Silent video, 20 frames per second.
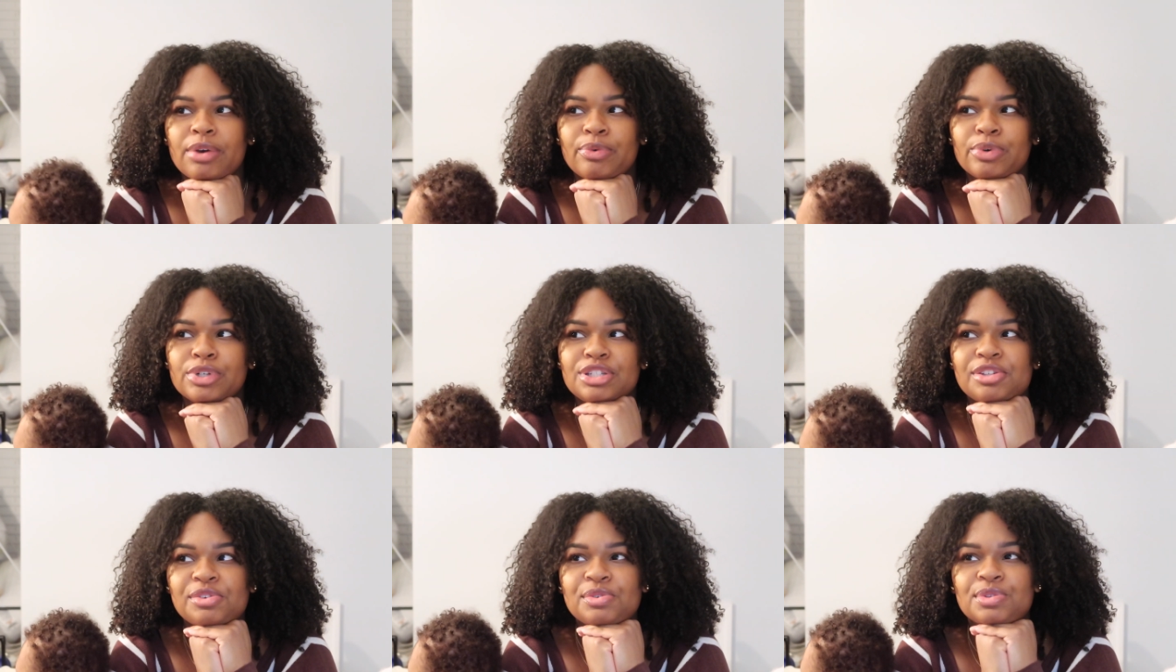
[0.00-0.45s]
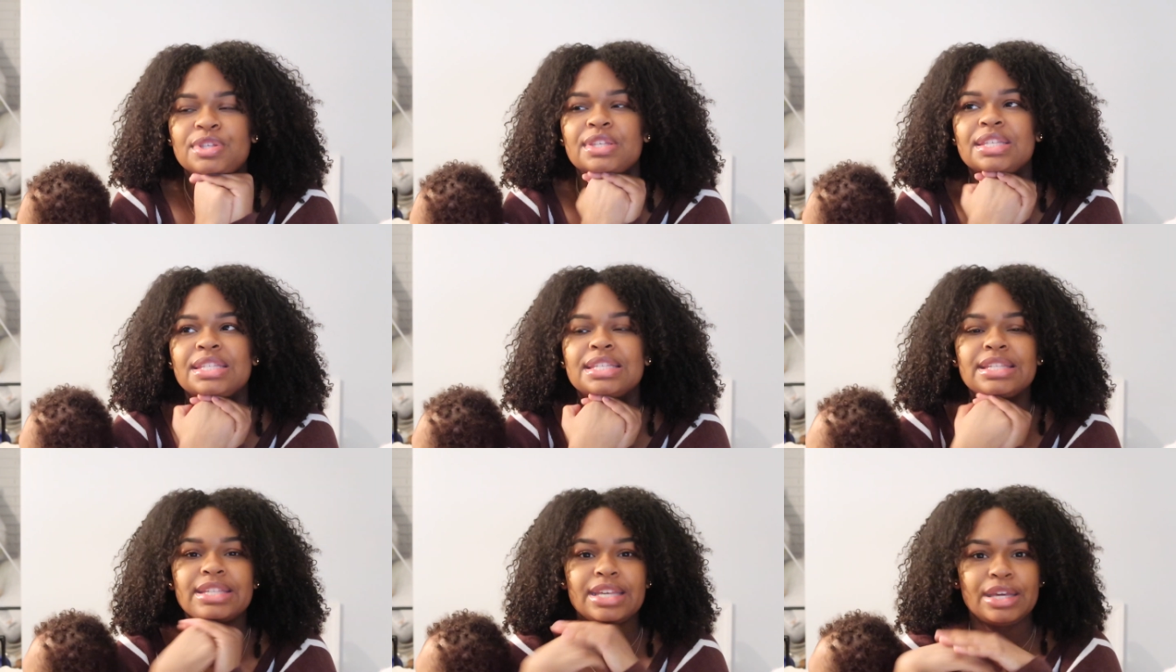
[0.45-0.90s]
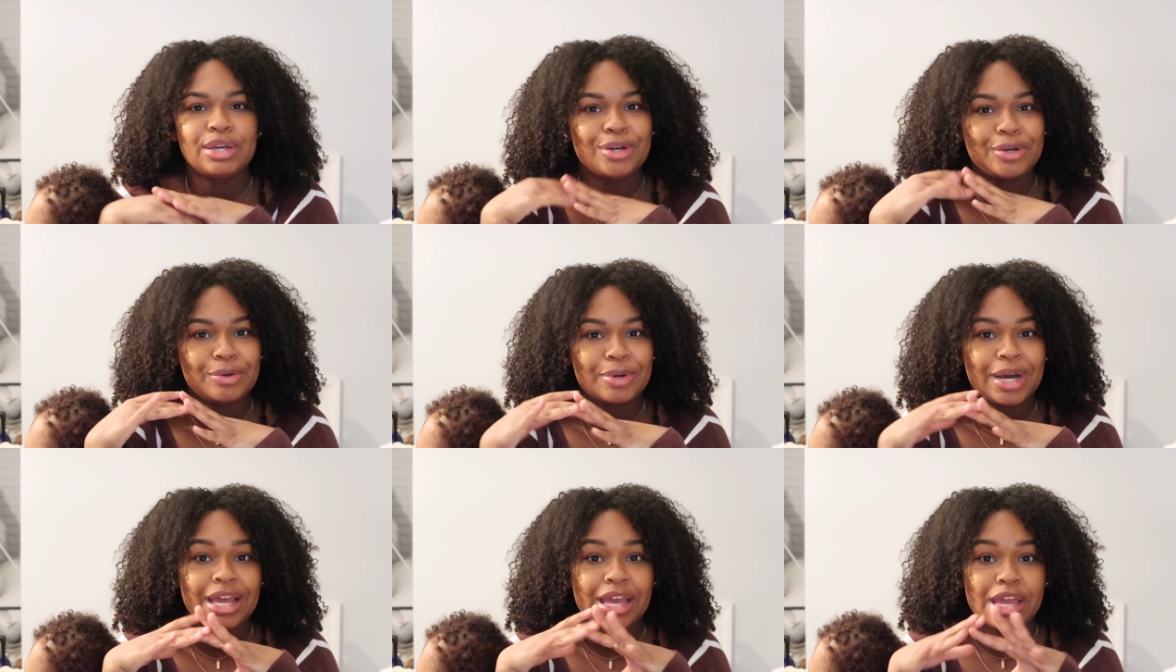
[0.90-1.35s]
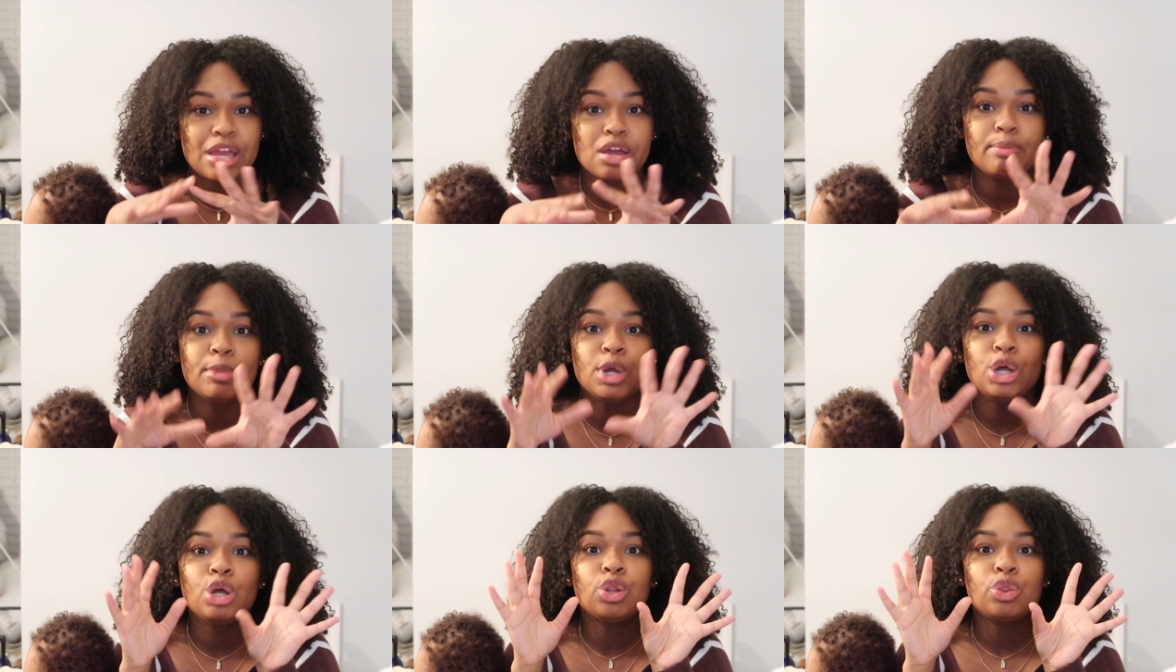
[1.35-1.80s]
I want you to see who I
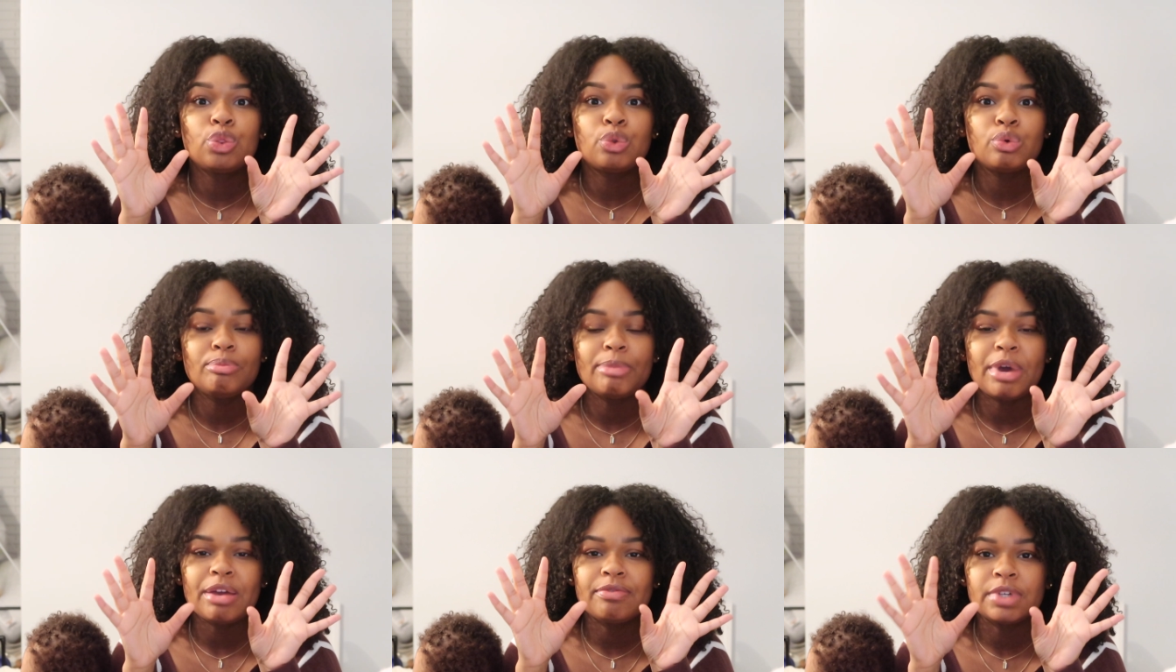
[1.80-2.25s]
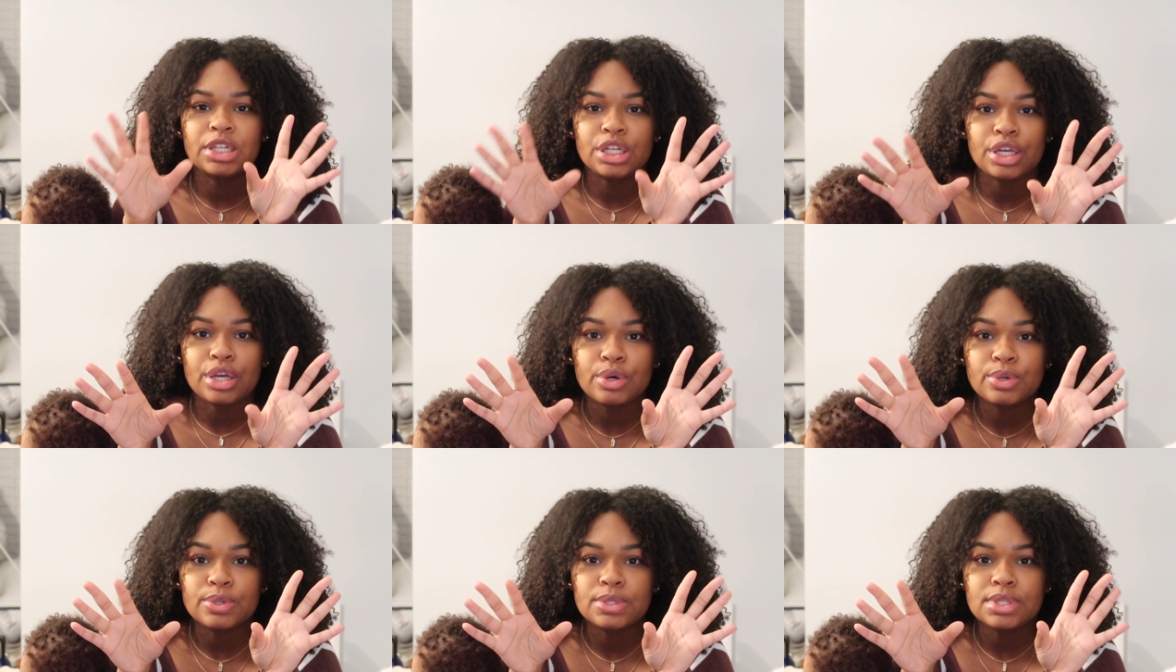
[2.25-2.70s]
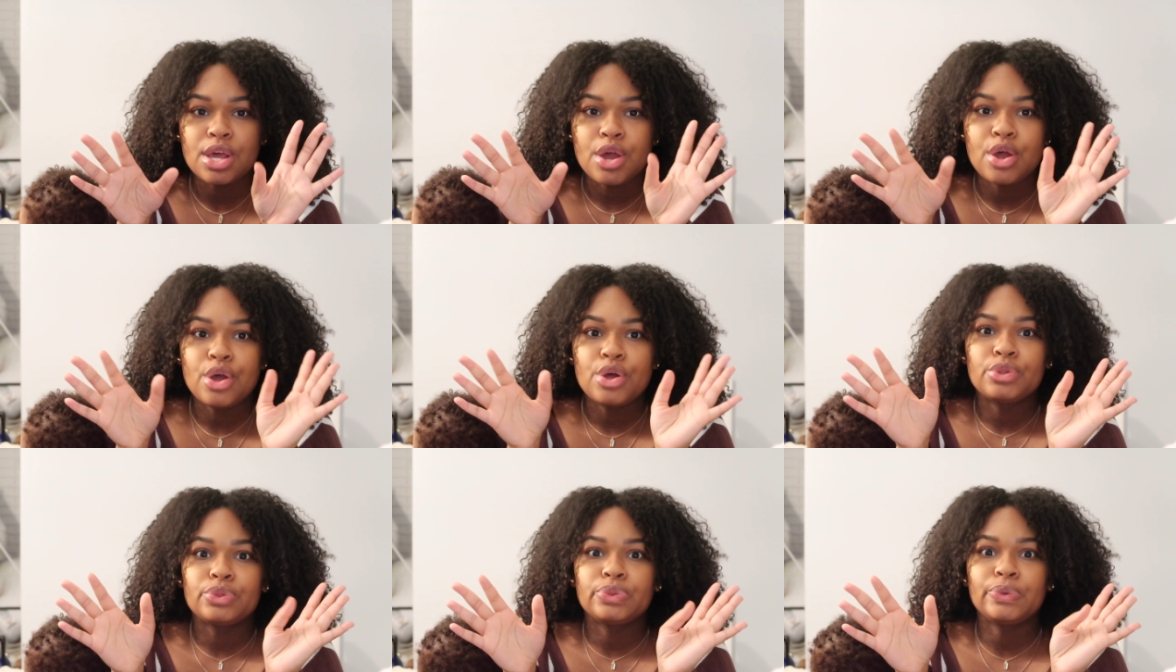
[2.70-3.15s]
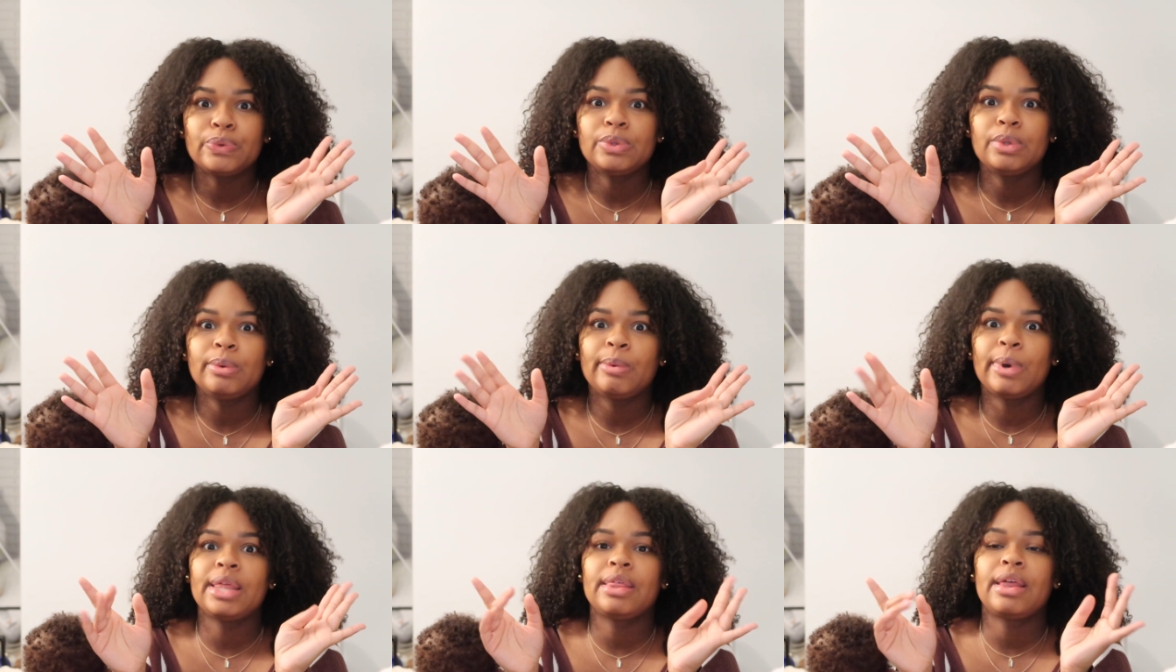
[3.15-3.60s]
am through my videos, through
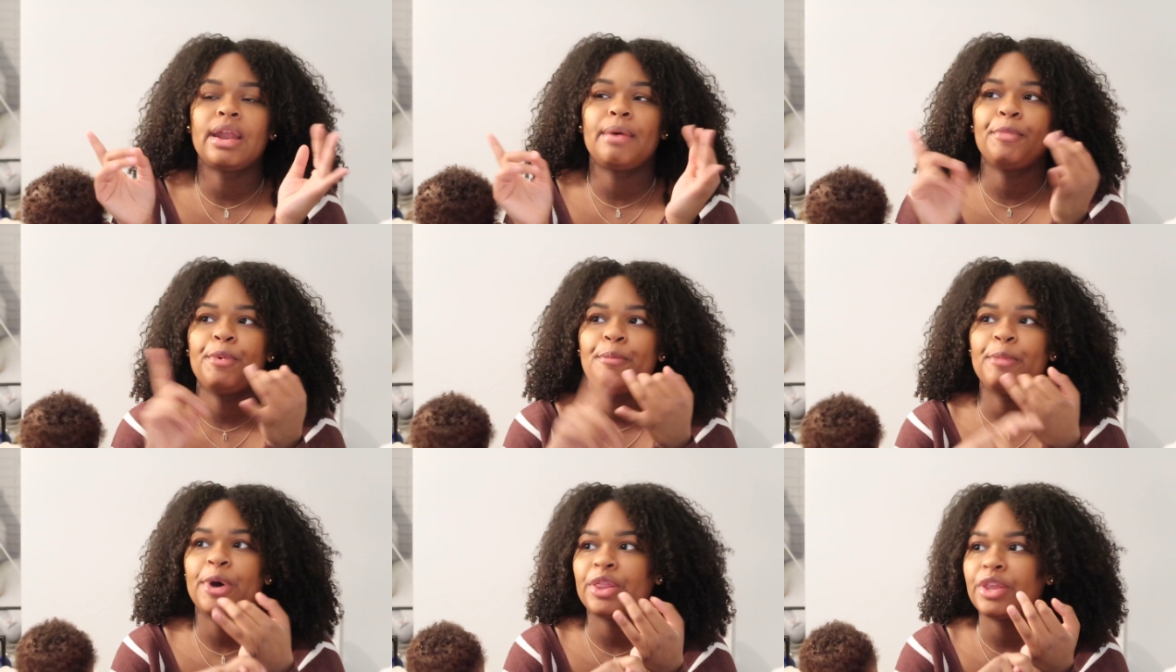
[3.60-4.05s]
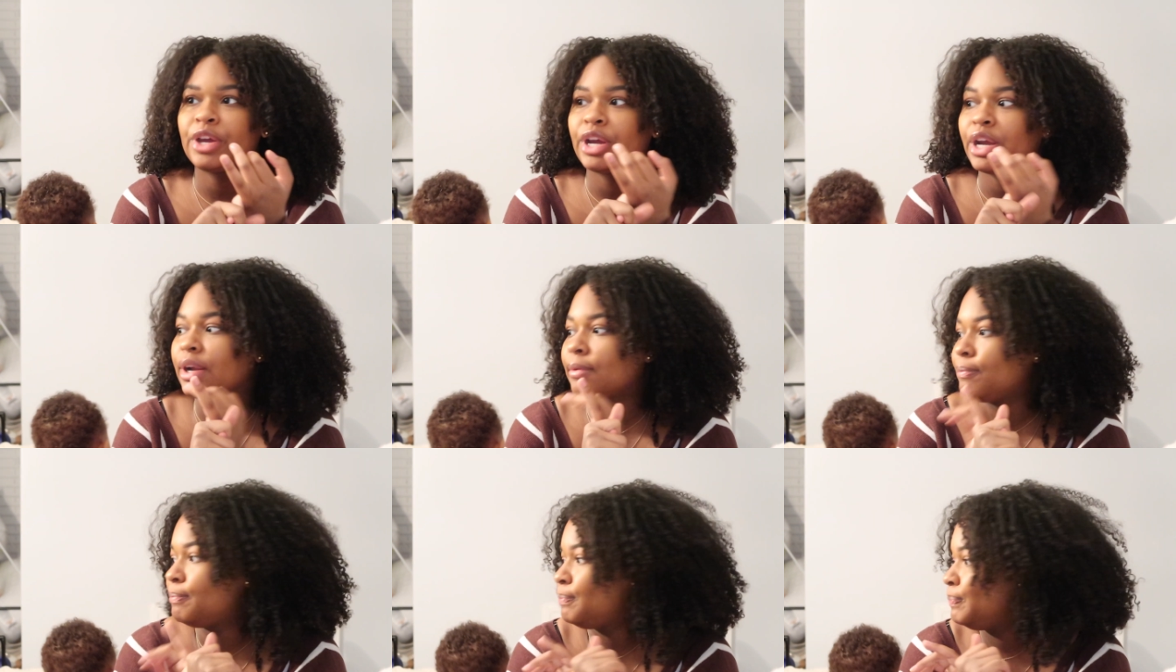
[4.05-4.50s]
the way that I'm a mother,